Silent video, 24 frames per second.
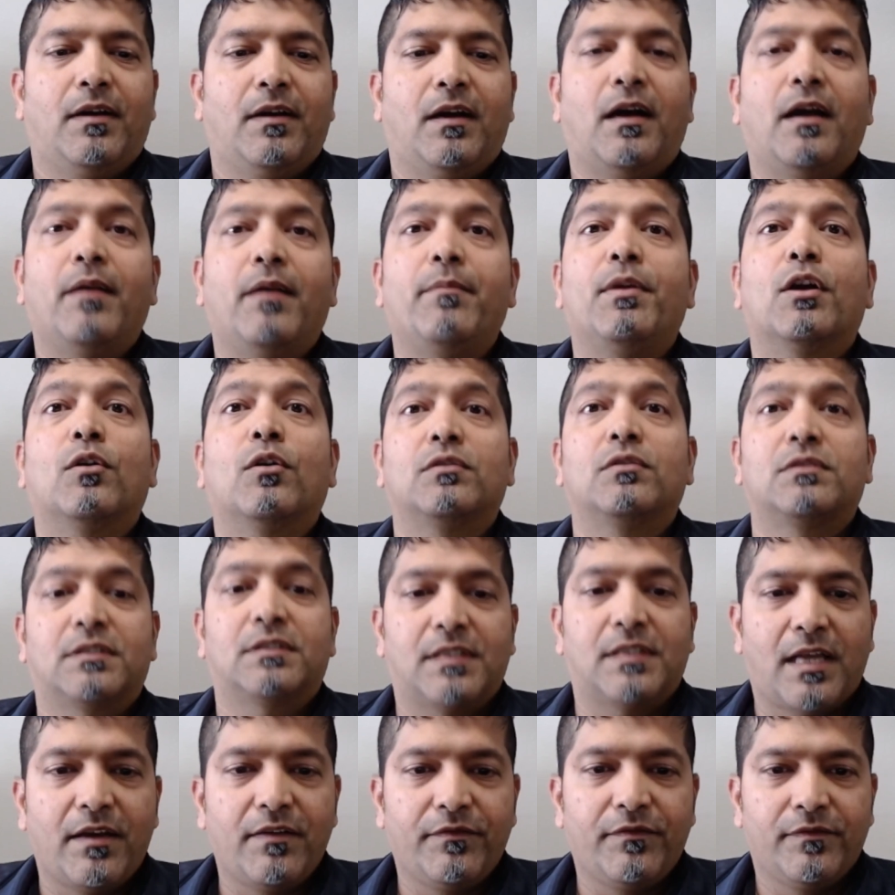I'm your host,
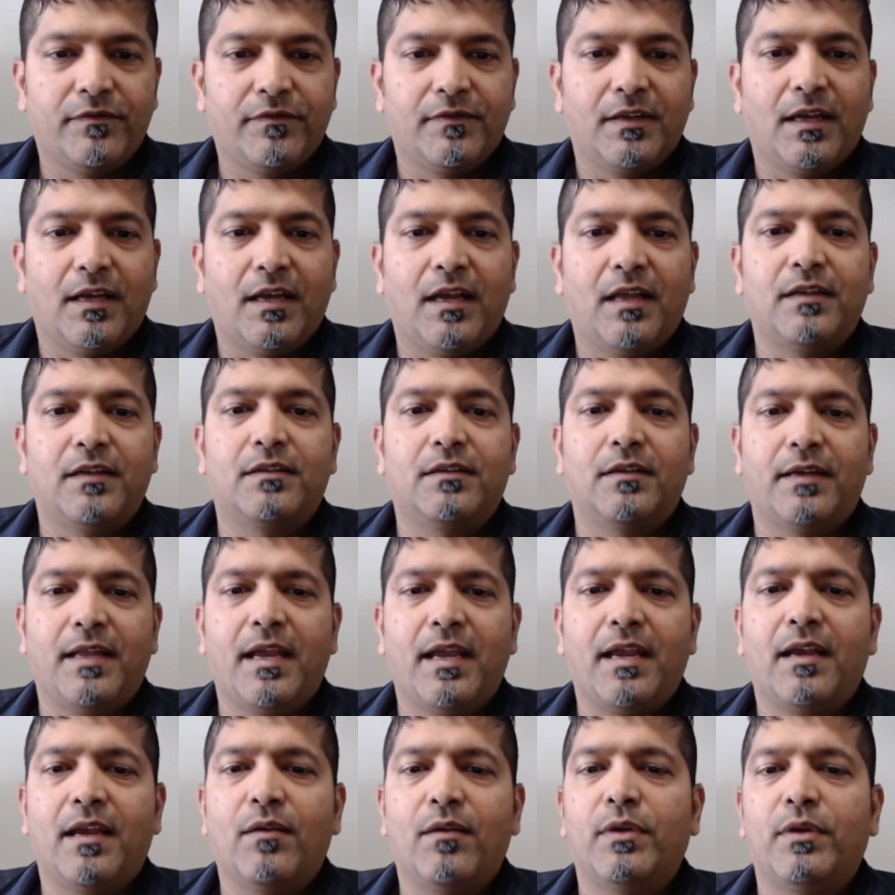Zeph, and
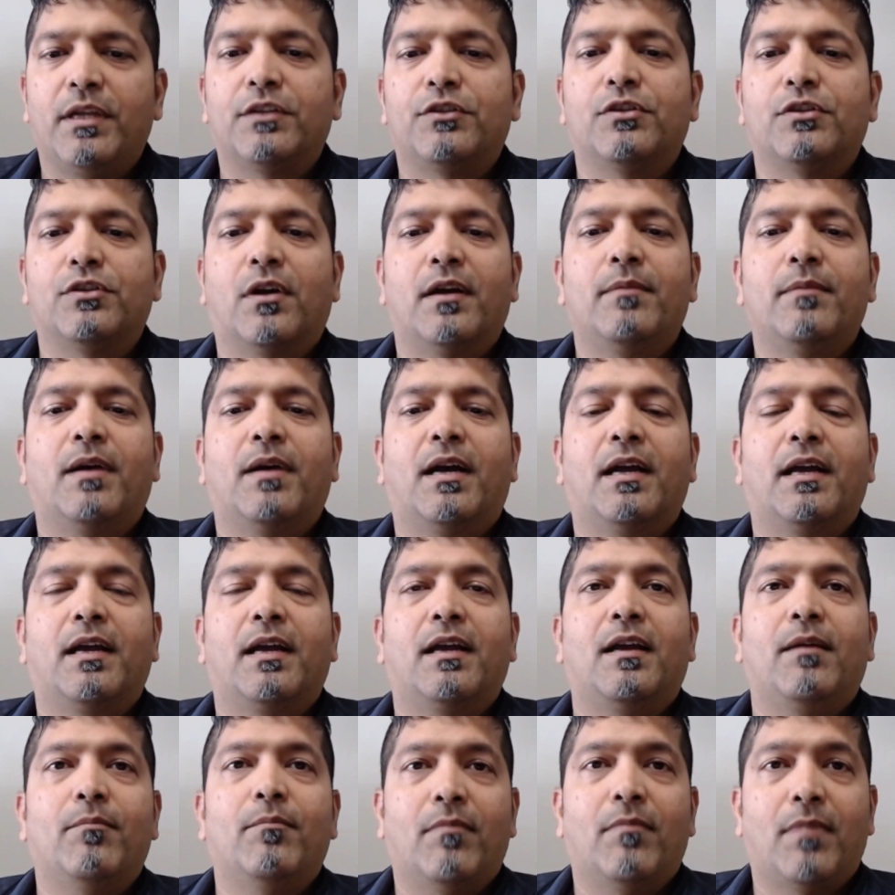today we are joined
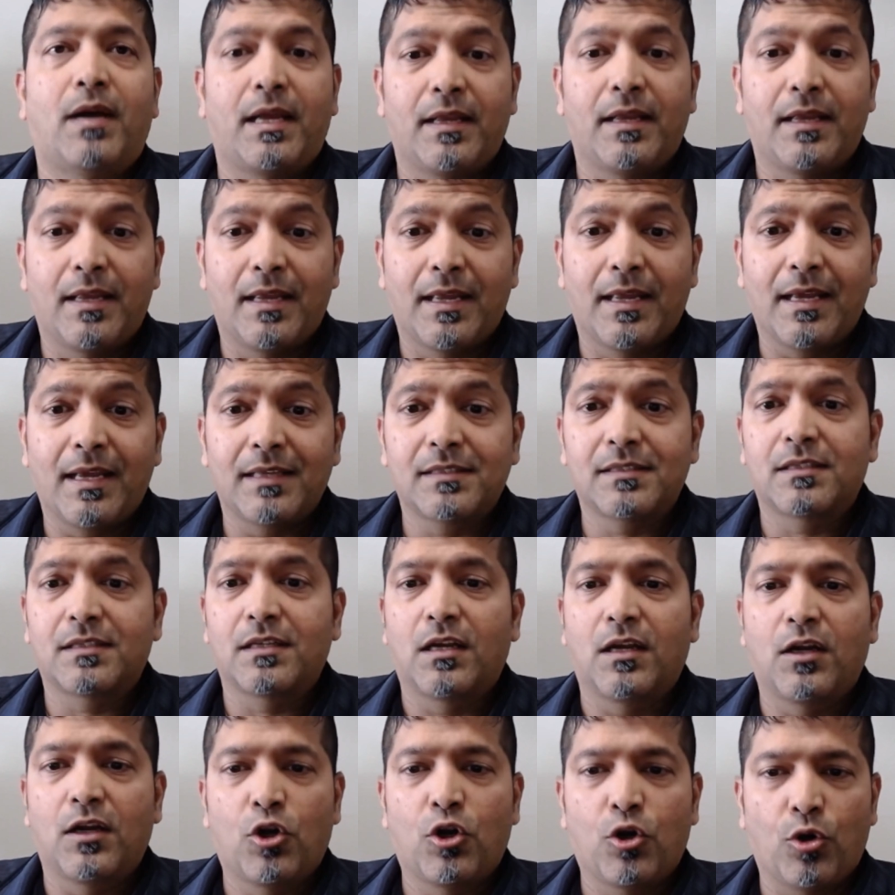by my guest
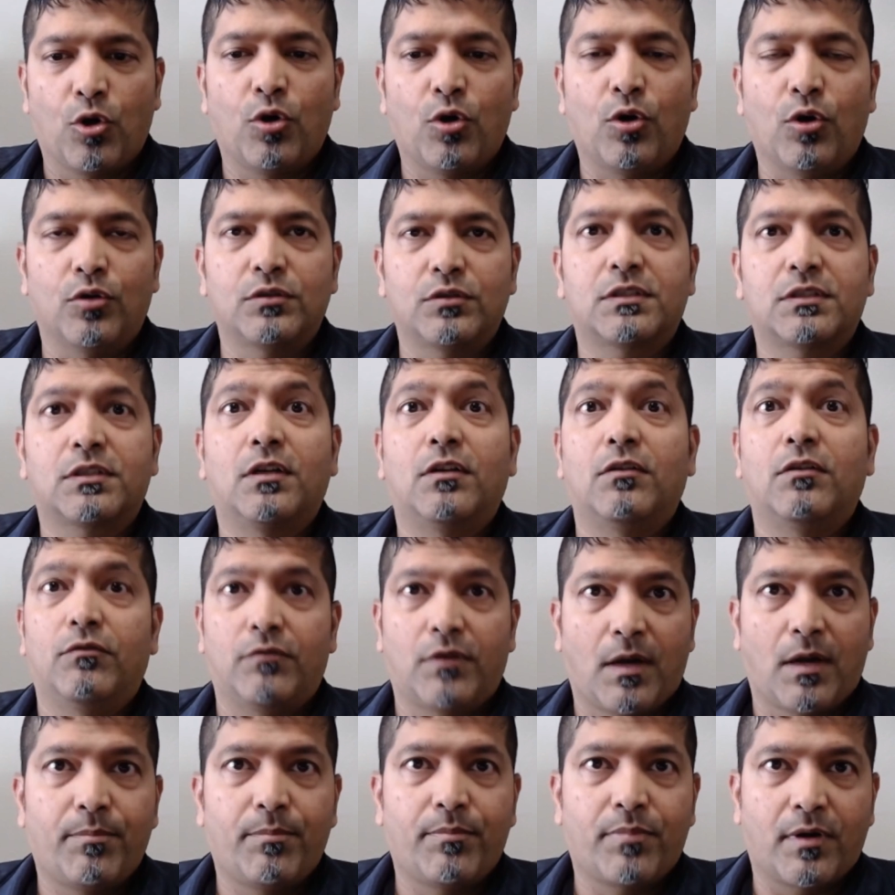co-host,
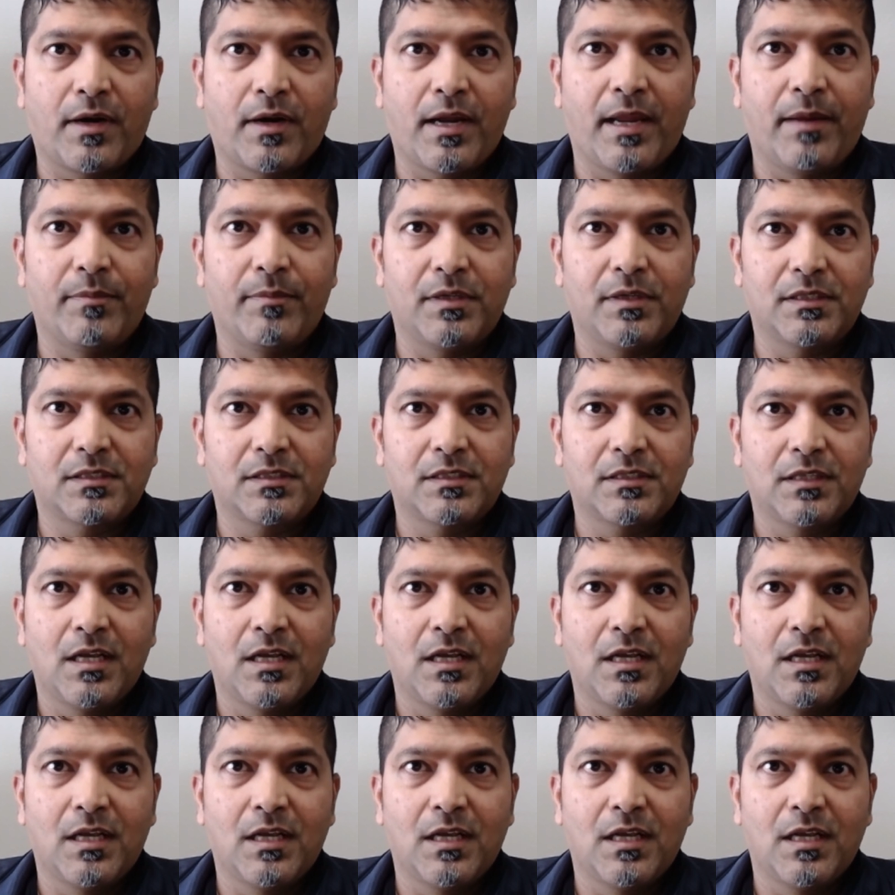Rob Perhamus.